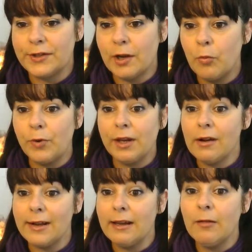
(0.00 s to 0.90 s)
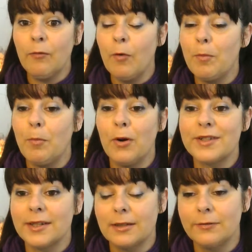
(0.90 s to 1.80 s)
So we are in for
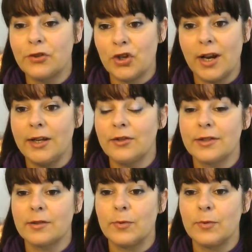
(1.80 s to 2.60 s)
positive changes.